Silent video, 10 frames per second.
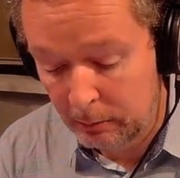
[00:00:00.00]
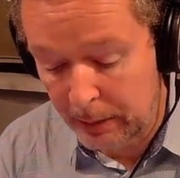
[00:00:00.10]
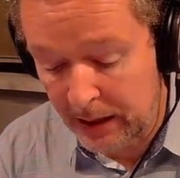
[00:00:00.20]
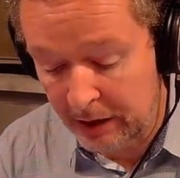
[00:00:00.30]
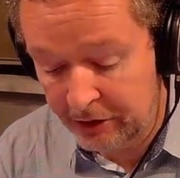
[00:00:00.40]

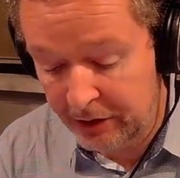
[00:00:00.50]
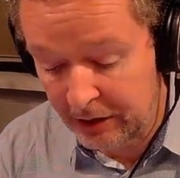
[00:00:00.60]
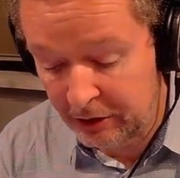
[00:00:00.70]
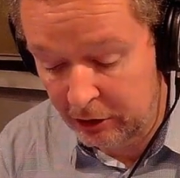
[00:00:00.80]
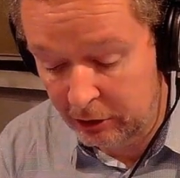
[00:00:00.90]

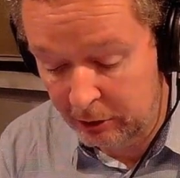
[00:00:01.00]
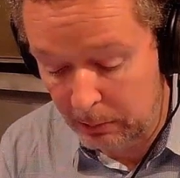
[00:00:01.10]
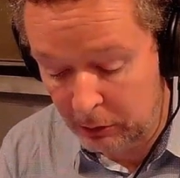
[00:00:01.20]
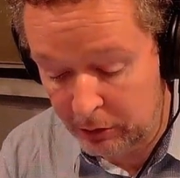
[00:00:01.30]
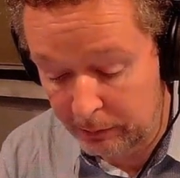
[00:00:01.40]
Palestinians
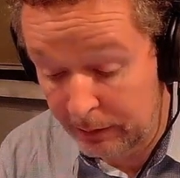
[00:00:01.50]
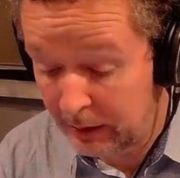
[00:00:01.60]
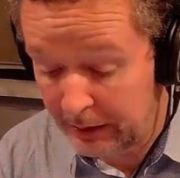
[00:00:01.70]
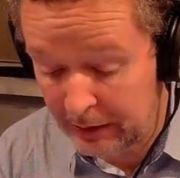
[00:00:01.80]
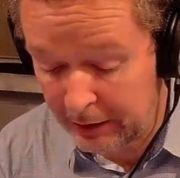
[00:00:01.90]
most
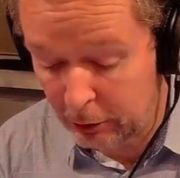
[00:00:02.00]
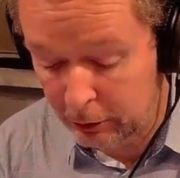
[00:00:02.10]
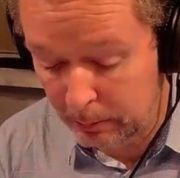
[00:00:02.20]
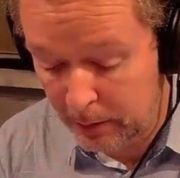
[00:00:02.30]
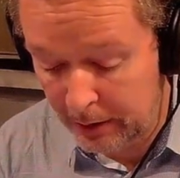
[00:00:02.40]
severely in the
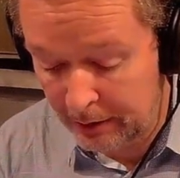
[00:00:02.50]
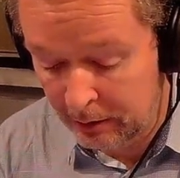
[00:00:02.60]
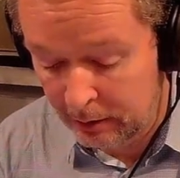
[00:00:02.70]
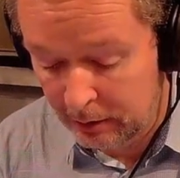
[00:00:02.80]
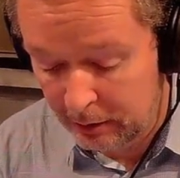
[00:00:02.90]
occupied
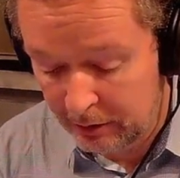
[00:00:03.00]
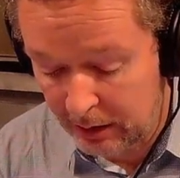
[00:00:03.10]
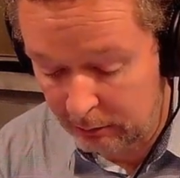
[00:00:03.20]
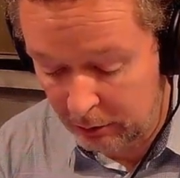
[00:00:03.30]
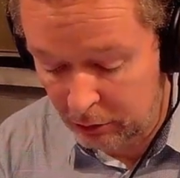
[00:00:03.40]

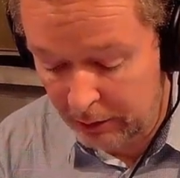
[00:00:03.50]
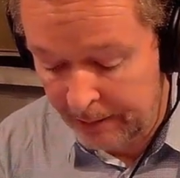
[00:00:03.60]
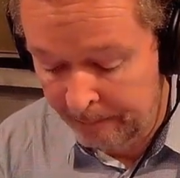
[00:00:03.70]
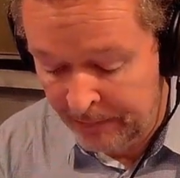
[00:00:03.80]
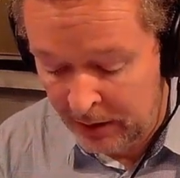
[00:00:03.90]

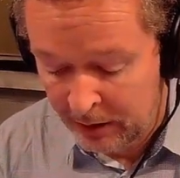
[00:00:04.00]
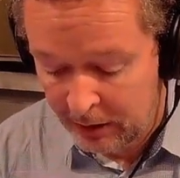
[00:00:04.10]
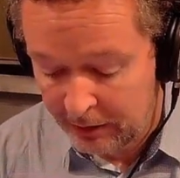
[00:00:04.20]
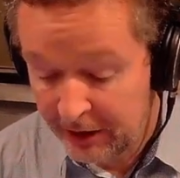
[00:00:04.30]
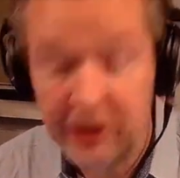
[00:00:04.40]
territory.
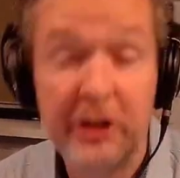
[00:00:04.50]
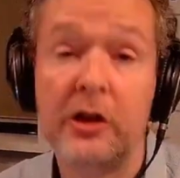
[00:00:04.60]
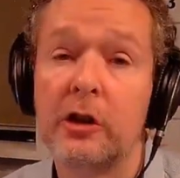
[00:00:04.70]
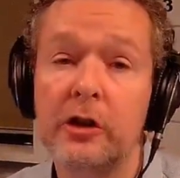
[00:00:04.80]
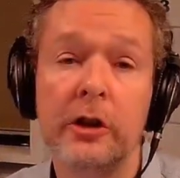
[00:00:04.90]
This is
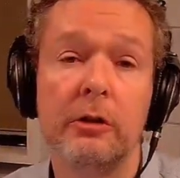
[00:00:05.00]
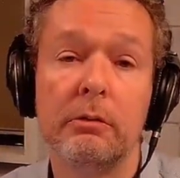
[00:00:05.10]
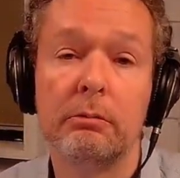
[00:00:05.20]
not new.